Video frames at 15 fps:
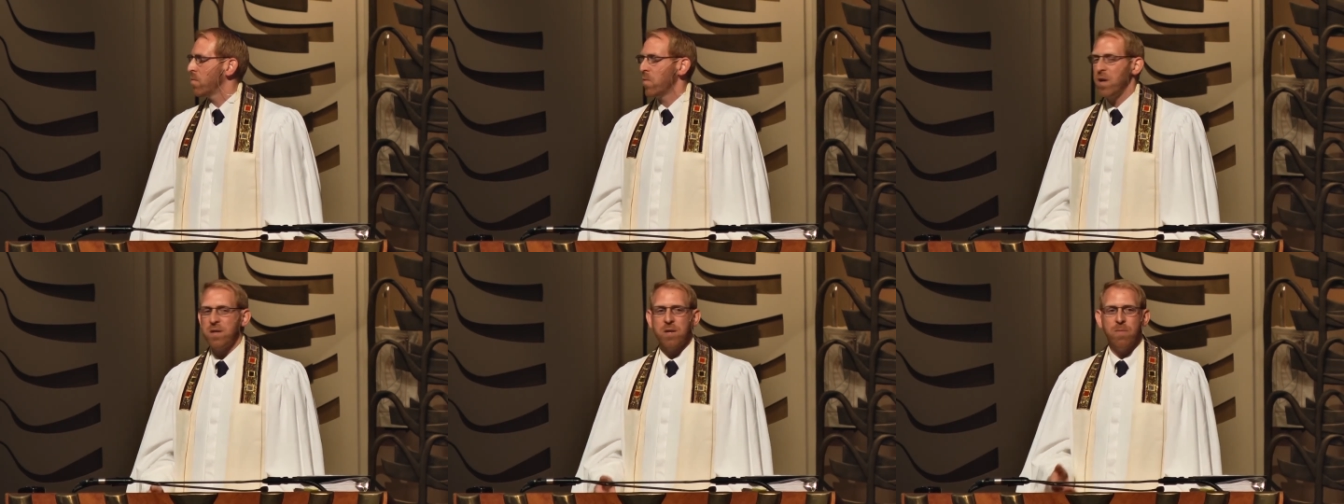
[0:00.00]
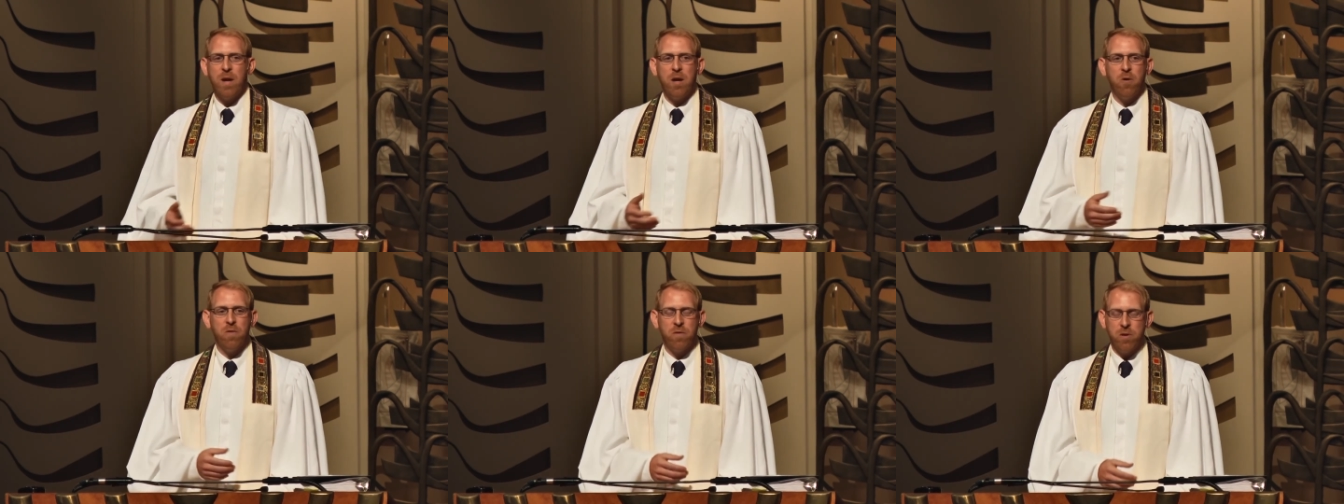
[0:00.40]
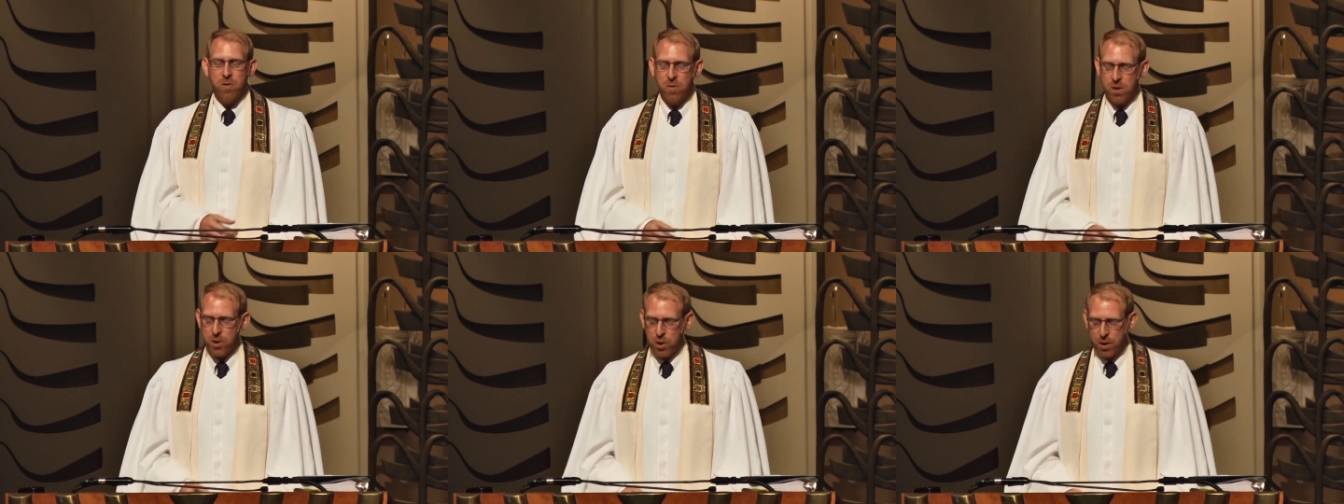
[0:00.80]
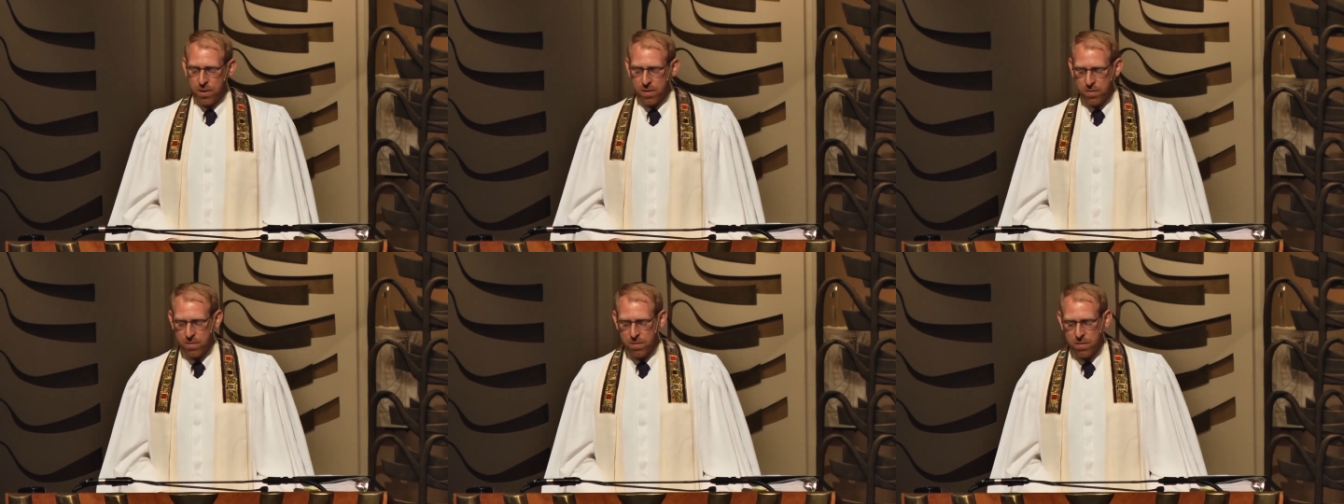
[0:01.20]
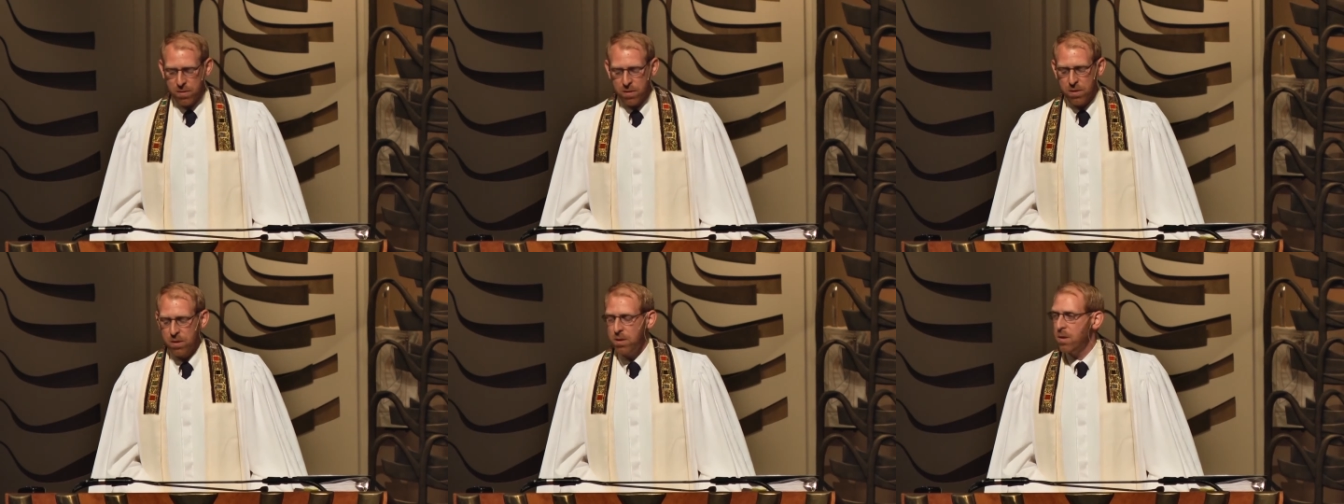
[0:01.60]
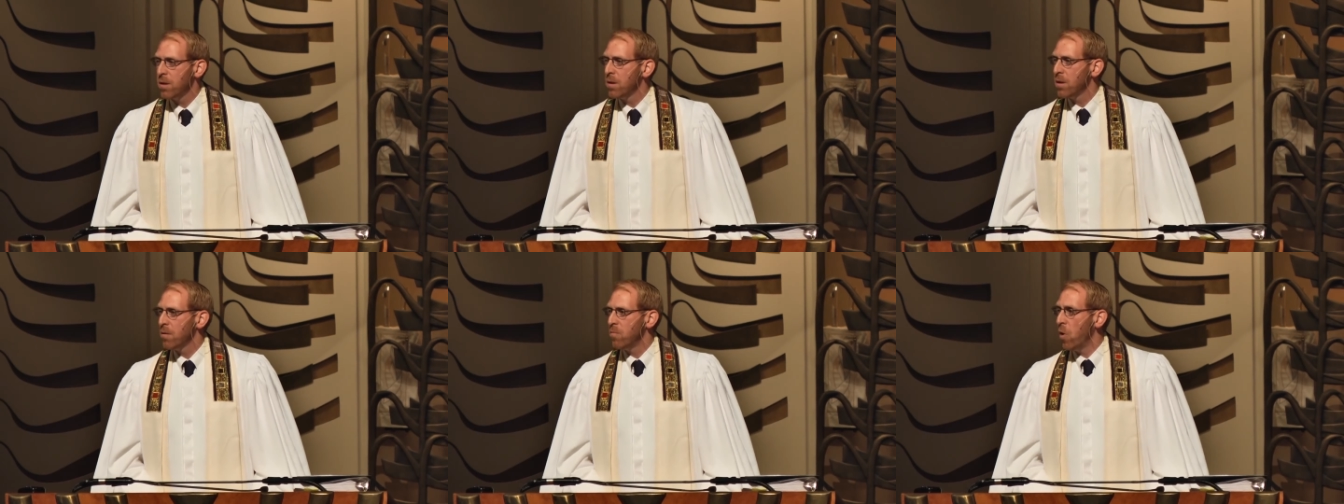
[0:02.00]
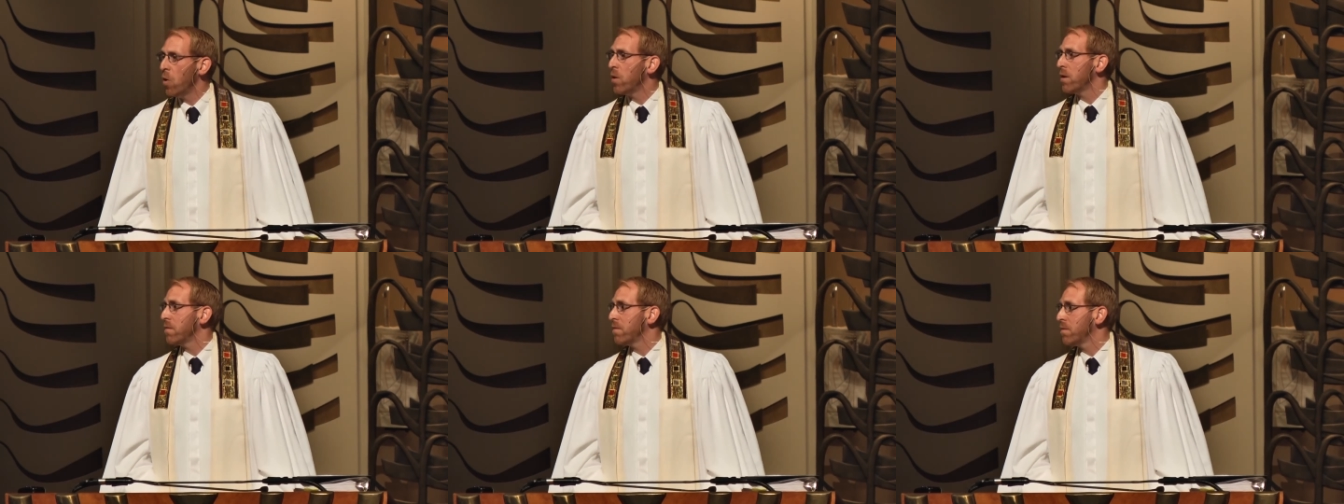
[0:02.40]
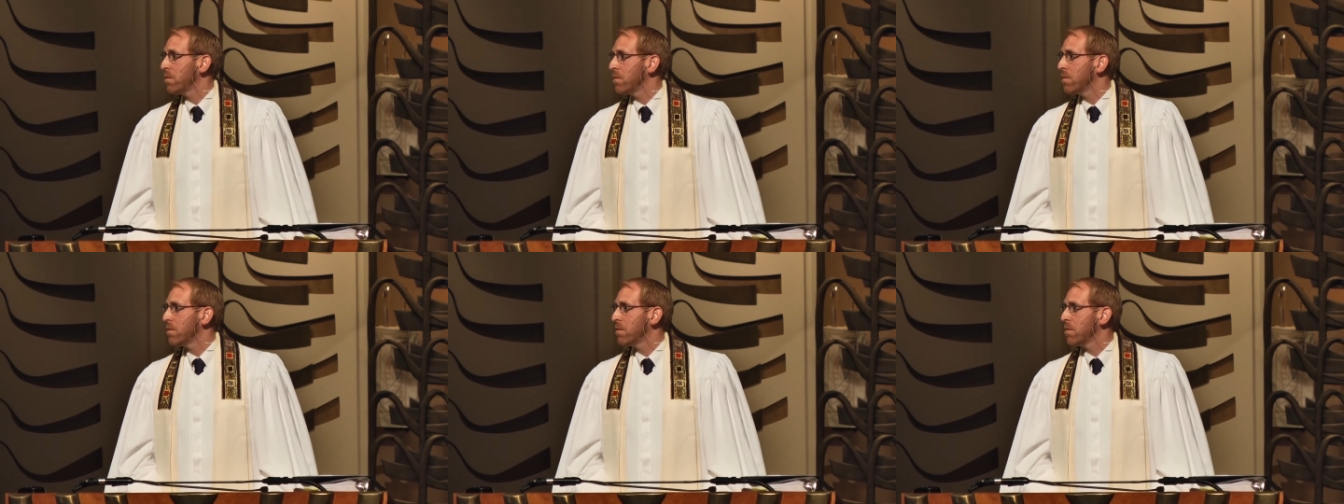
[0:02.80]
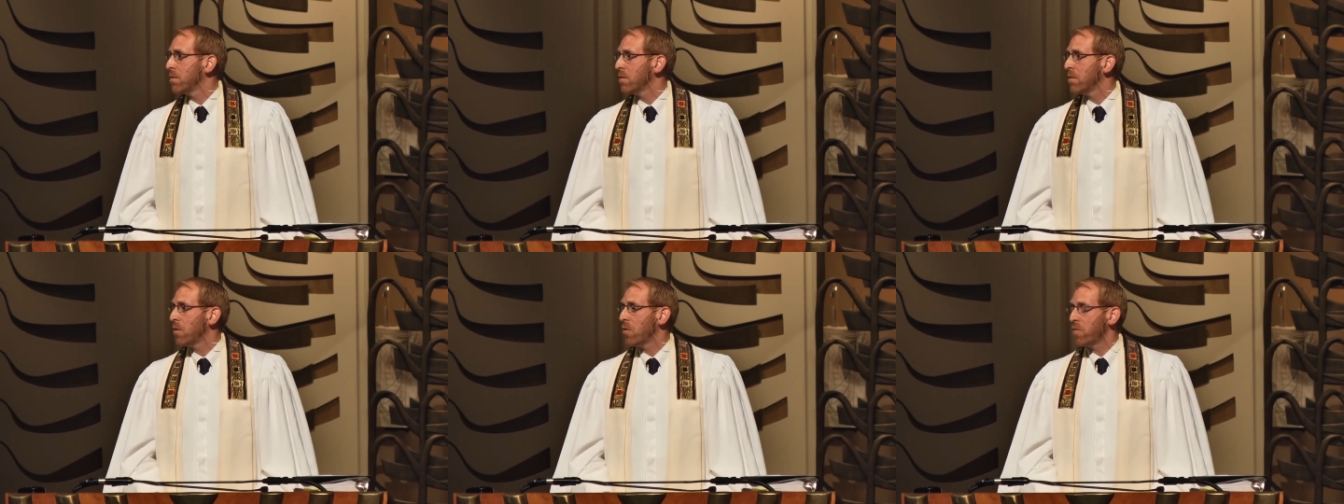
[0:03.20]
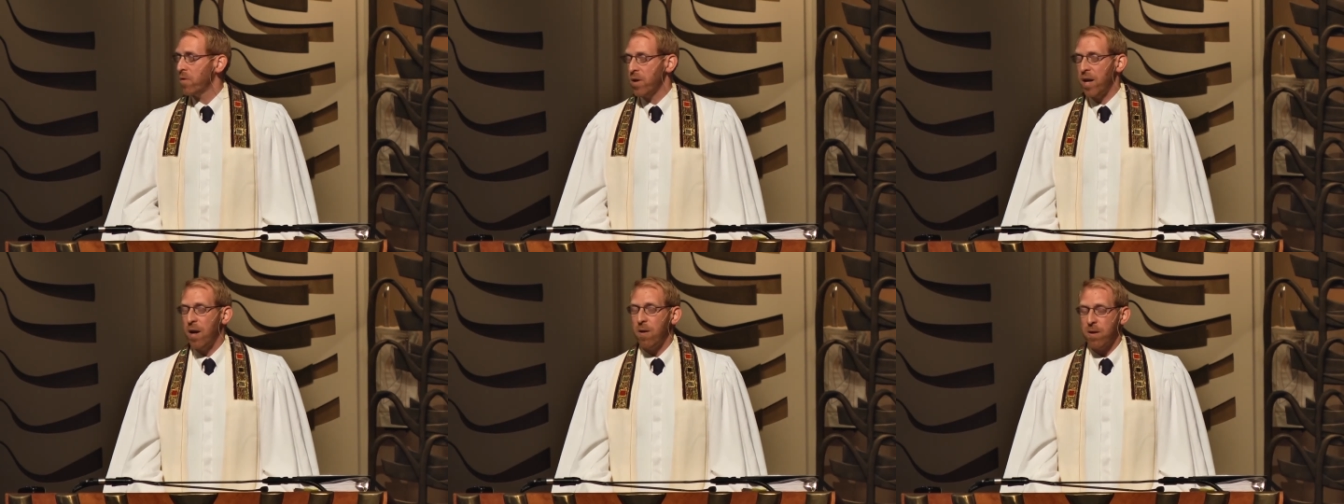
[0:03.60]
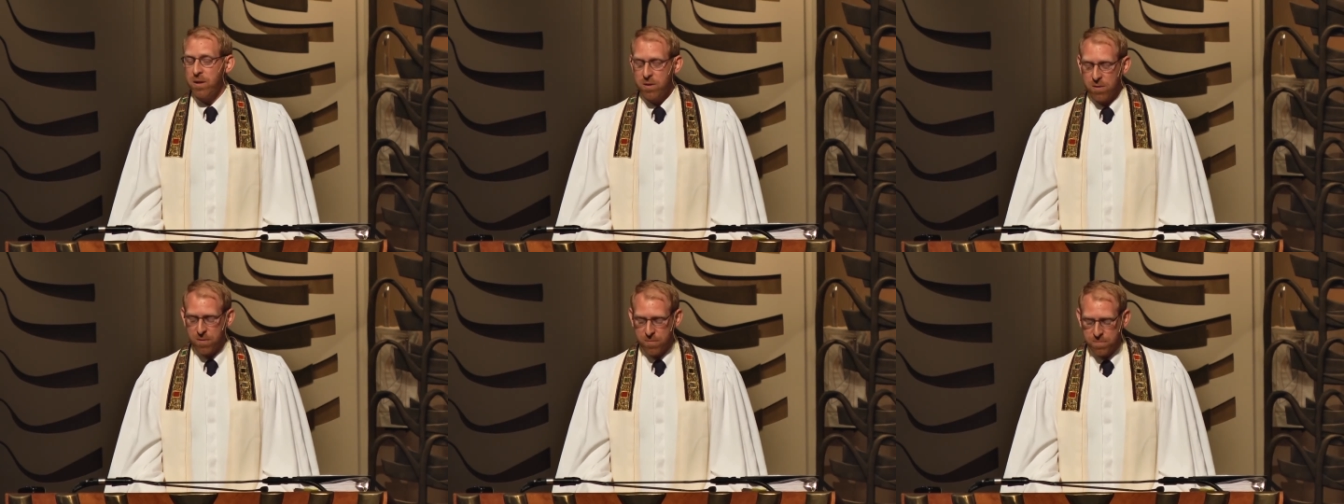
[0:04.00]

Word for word: resume over eulogy, motive over character?